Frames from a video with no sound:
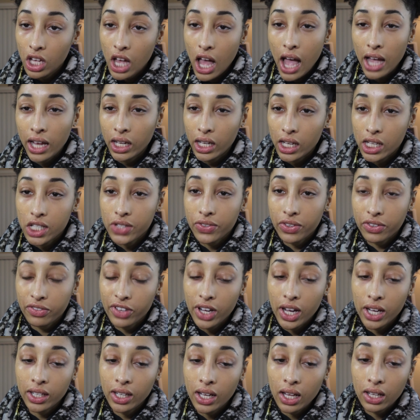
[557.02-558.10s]
I guess for
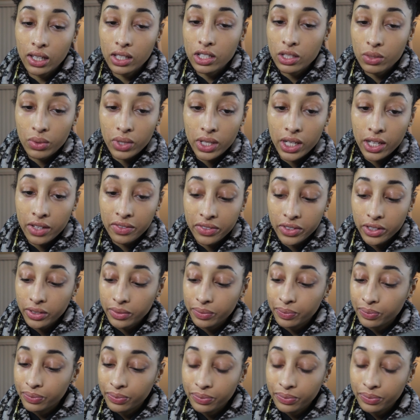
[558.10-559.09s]
$5, whatever.